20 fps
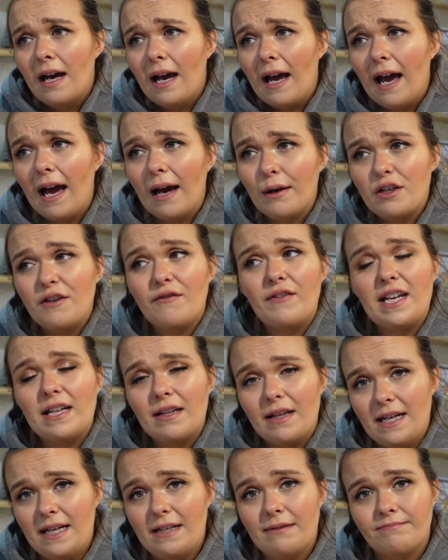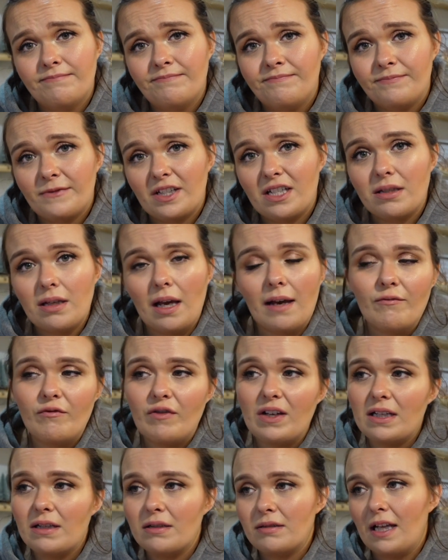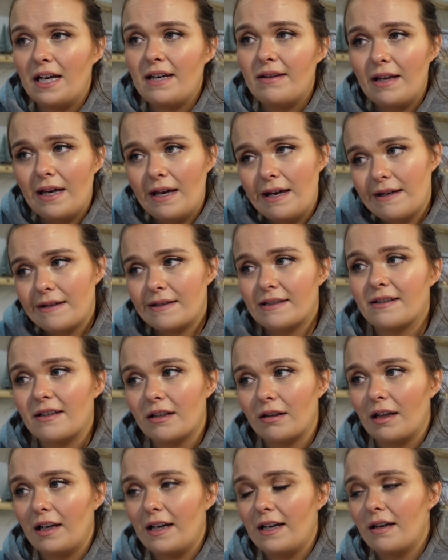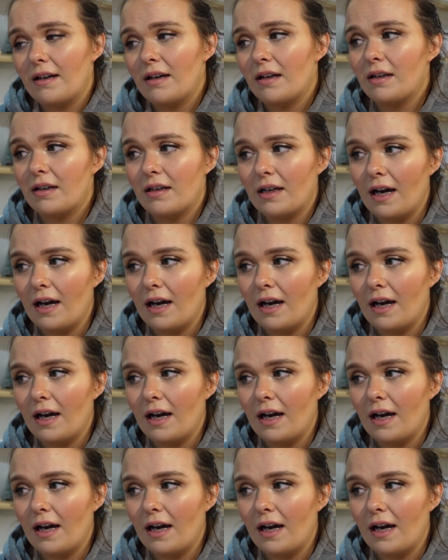how are you feeling? Because I'm feeling like this, and like,